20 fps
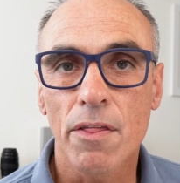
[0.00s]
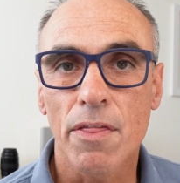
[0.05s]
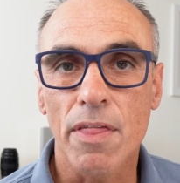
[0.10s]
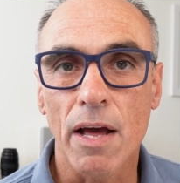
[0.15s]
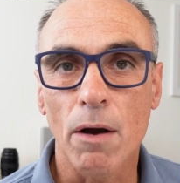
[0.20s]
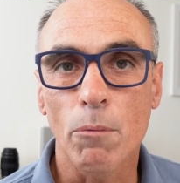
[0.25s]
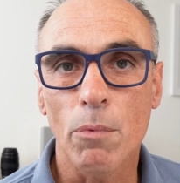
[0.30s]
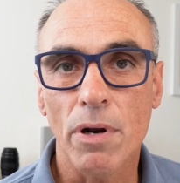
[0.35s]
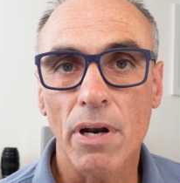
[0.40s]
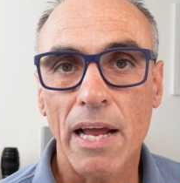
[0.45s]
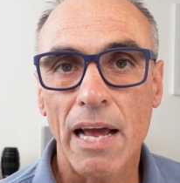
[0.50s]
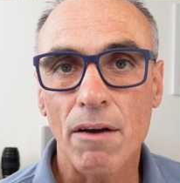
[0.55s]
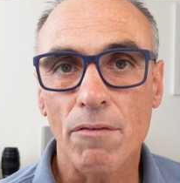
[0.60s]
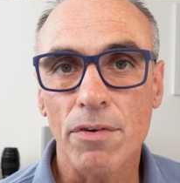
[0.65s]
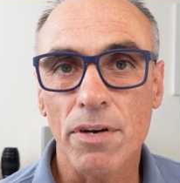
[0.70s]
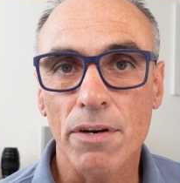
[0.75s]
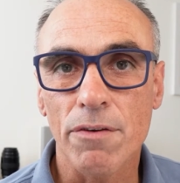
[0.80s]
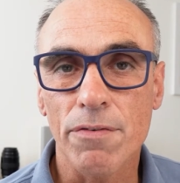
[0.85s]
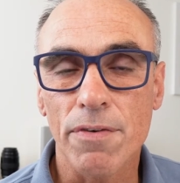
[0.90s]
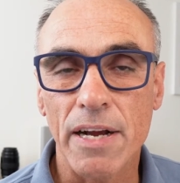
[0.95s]
That will have
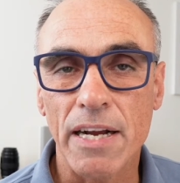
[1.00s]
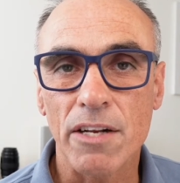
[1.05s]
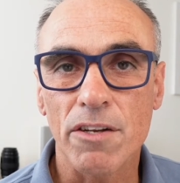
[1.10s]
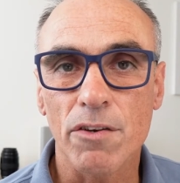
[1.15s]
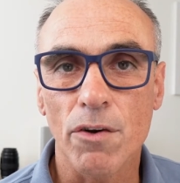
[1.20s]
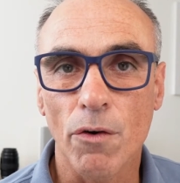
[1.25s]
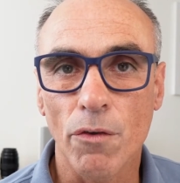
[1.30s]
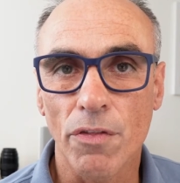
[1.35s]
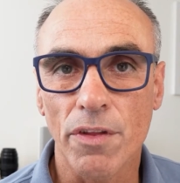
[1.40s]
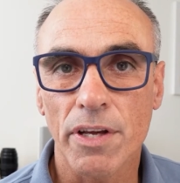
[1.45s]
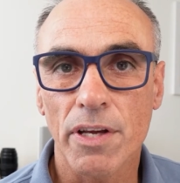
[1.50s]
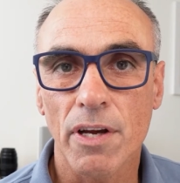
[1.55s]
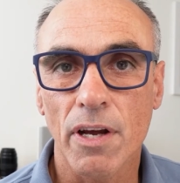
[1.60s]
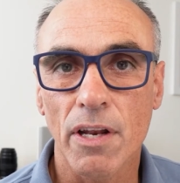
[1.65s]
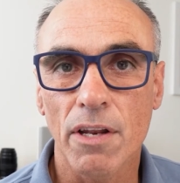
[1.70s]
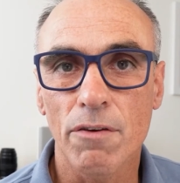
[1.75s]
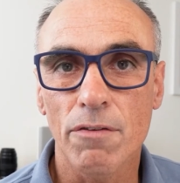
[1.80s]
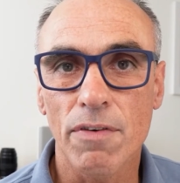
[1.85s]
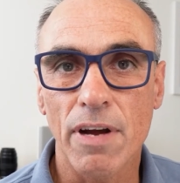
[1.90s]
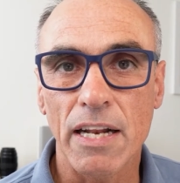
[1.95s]
an effect on the
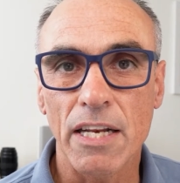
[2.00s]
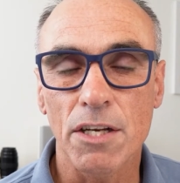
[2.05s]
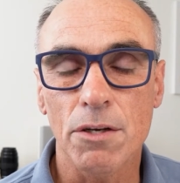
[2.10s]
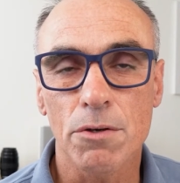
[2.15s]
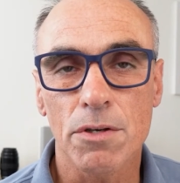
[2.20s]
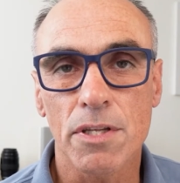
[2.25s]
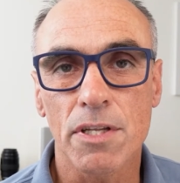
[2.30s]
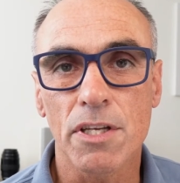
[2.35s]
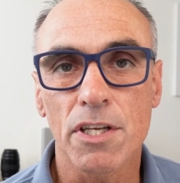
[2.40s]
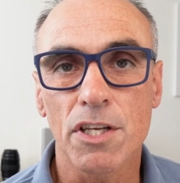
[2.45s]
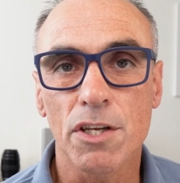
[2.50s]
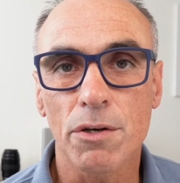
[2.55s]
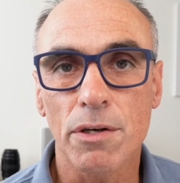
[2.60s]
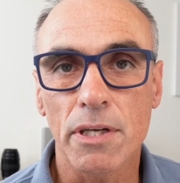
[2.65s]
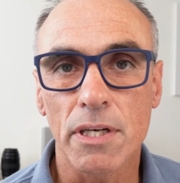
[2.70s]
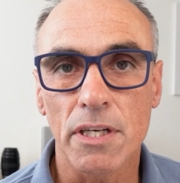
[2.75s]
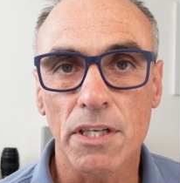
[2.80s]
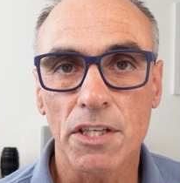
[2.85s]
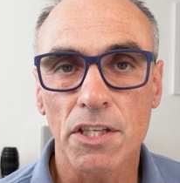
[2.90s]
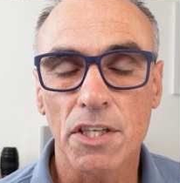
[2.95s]
color values that you
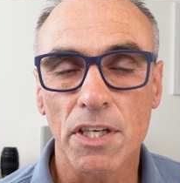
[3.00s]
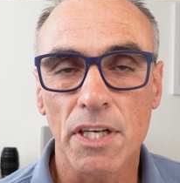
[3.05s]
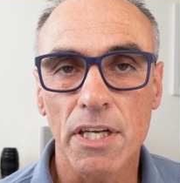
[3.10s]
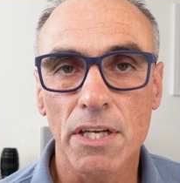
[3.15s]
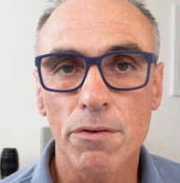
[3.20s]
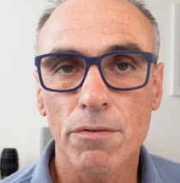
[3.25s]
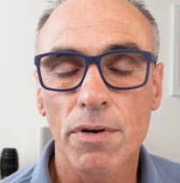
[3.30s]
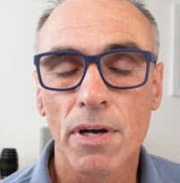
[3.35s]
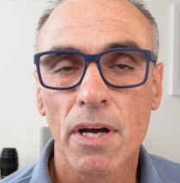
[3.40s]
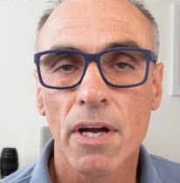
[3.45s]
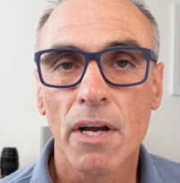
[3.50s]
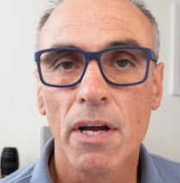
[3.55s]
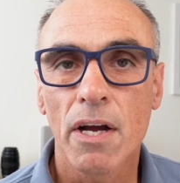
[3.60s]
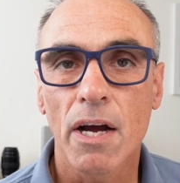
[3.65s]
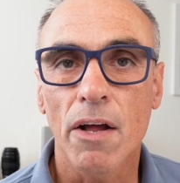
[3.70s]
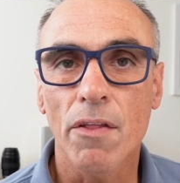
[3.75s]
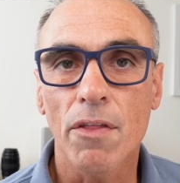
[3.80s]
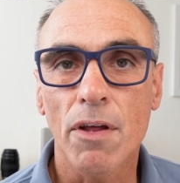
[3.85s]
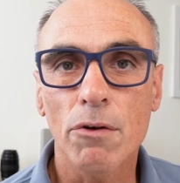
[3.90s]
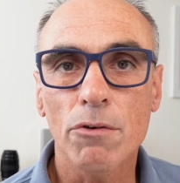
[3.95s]
can achieve,
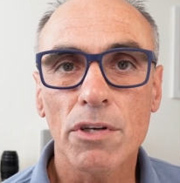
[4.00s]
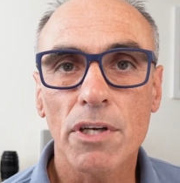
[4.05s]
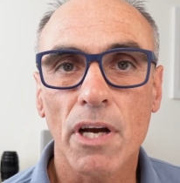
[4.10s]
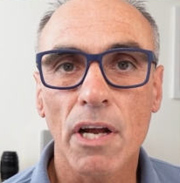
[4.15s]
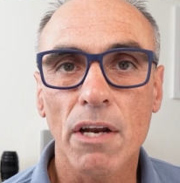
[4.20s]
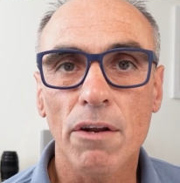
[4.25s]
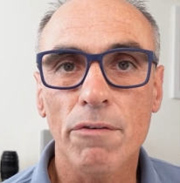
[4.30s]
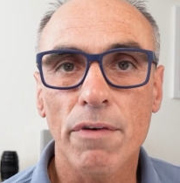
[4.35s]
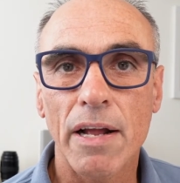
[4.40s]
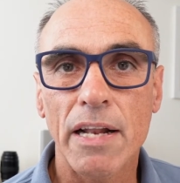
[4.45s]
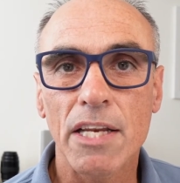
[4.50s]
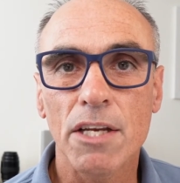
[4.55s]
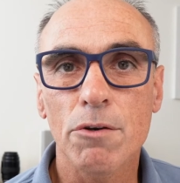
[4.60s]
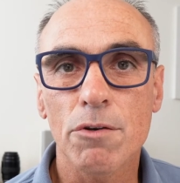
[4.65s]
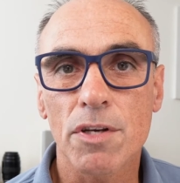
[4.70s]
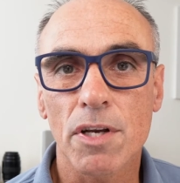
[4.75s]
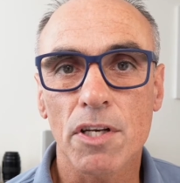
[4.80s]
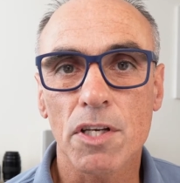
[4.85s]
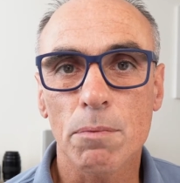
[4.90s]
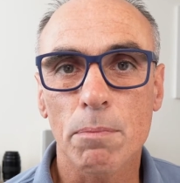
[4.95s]
and those color
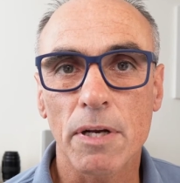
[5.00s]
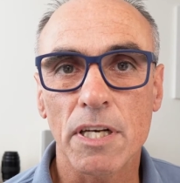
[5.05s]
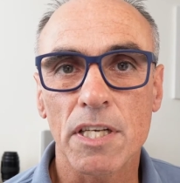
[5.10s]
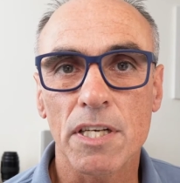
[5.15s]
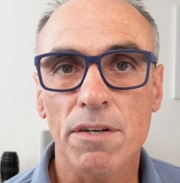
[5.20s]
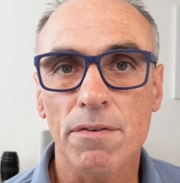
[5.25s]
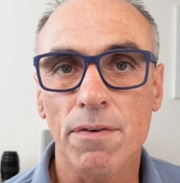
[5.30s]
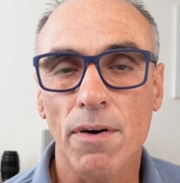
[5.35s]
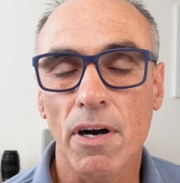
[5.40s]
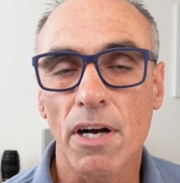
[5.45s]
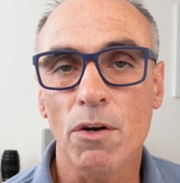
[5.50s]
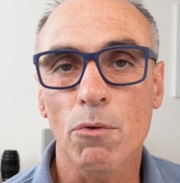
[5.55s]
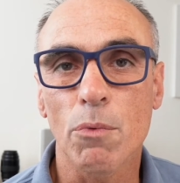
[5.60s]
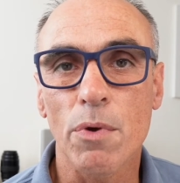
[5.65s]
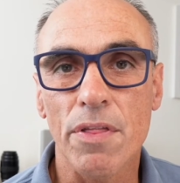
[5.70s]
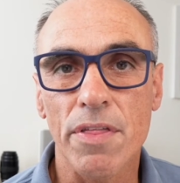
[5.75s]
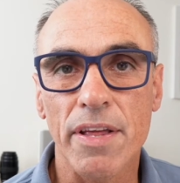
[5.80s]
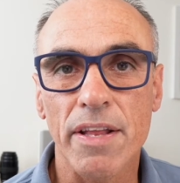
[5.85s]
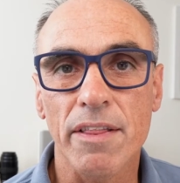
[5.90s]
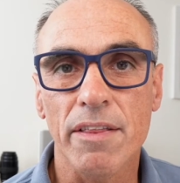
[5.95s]
values are specified
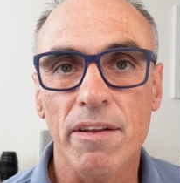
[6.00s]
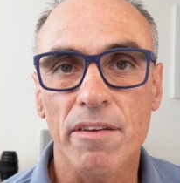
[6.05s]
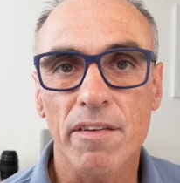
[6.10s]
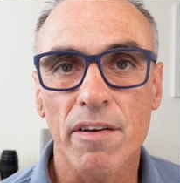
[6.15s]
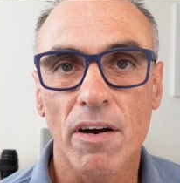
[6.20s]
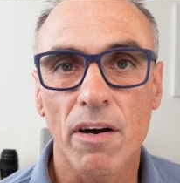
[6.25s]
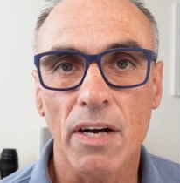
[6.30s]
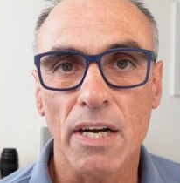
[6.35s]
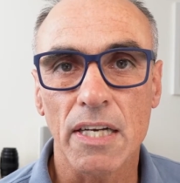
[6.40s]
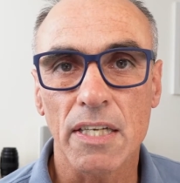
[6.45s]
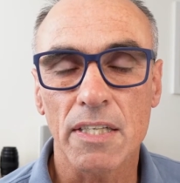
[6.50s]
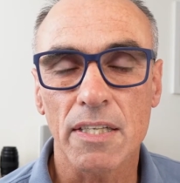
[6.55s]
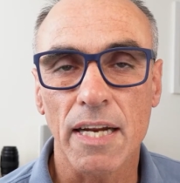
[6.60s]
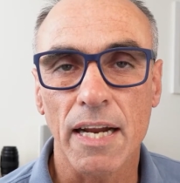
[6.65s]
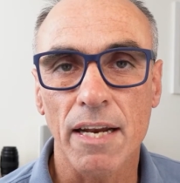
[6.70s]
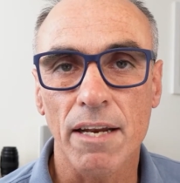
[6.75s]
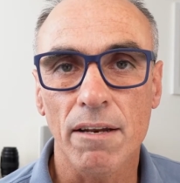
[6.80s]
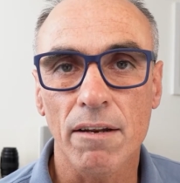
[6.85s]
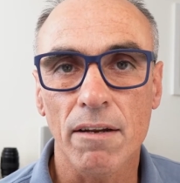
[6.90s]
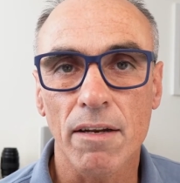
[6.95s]
within the target
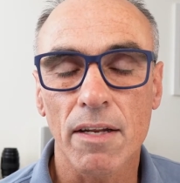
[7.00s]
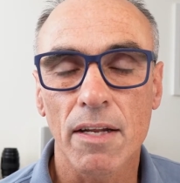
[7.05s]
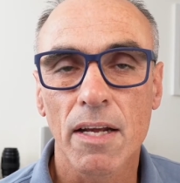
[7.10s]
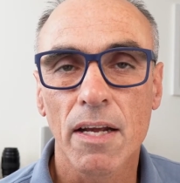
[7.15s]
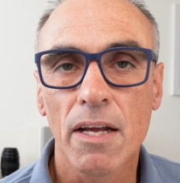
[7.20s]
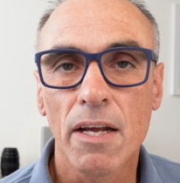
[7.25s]
standard.